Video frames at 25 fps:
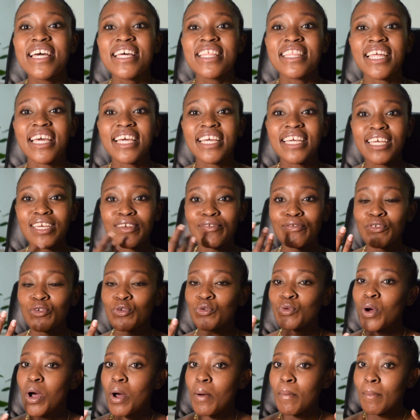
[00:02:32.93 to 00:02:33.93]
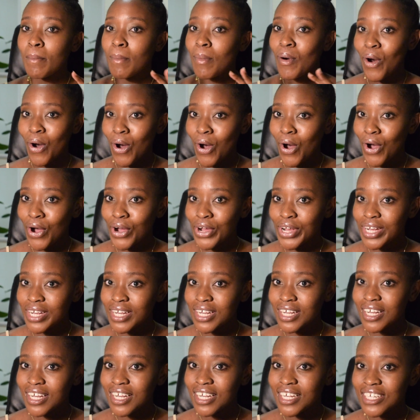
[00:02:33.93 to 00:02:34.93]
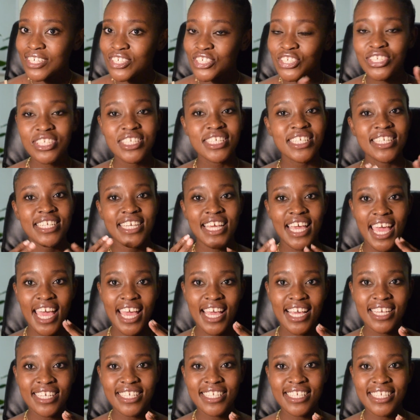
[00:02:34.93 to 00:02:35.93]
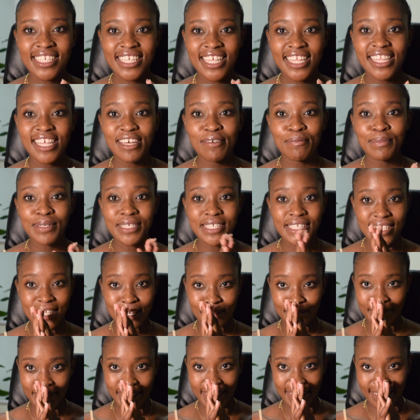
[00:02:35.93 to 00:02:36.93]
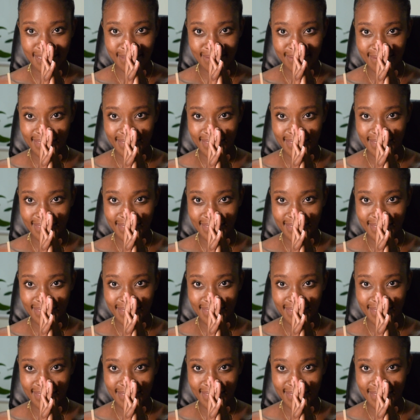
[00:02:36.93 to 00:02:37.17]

they give you a mark just in case they missed something.